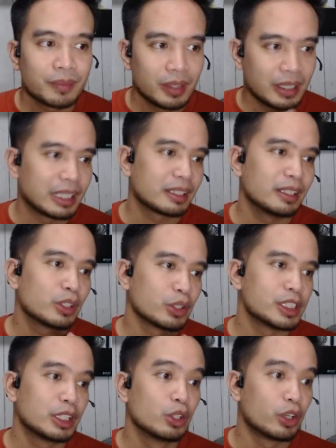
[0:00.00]
like ito
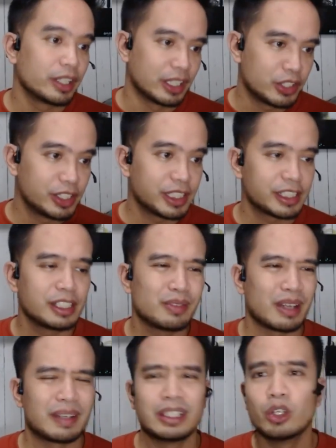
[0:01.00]
si Gloria, she's
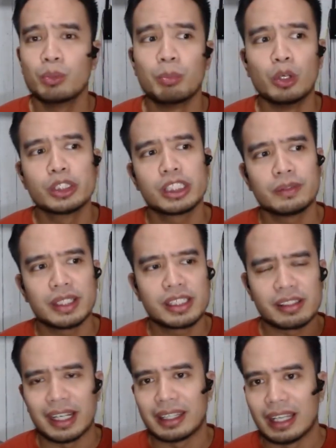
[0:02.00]
65. I know most of
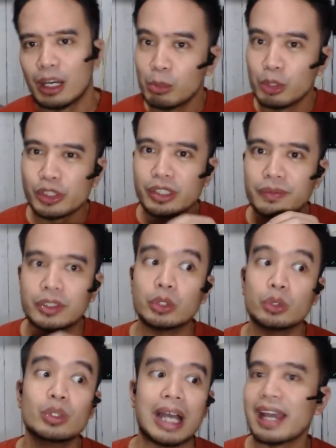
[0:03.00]
us right now, most of
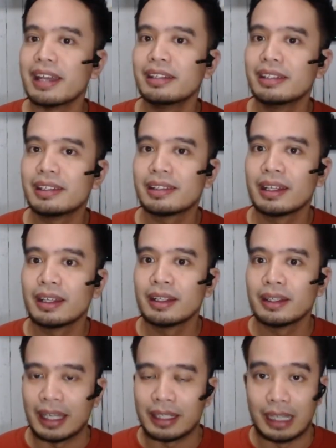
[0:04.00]
you guys
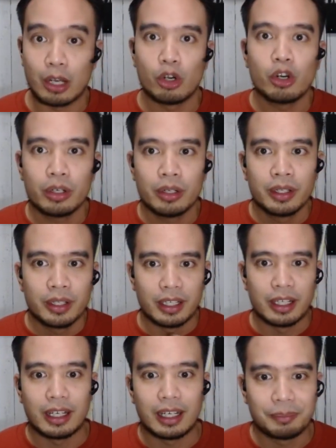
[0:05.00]
and ako,
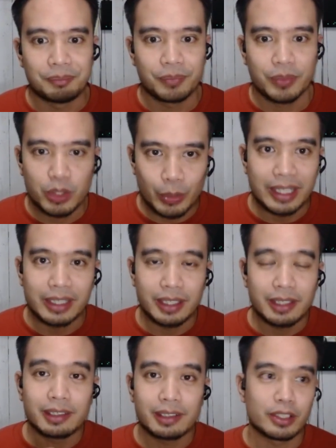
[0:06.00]

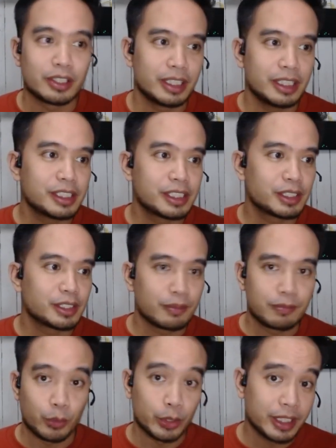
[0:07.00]
20s, 30s,
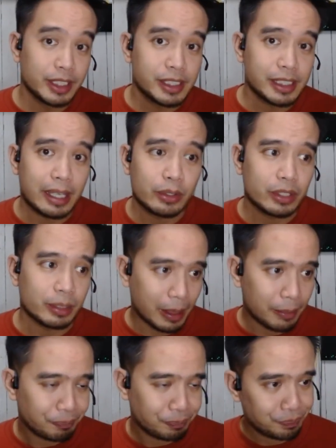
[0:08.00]
40s tayo, di ba?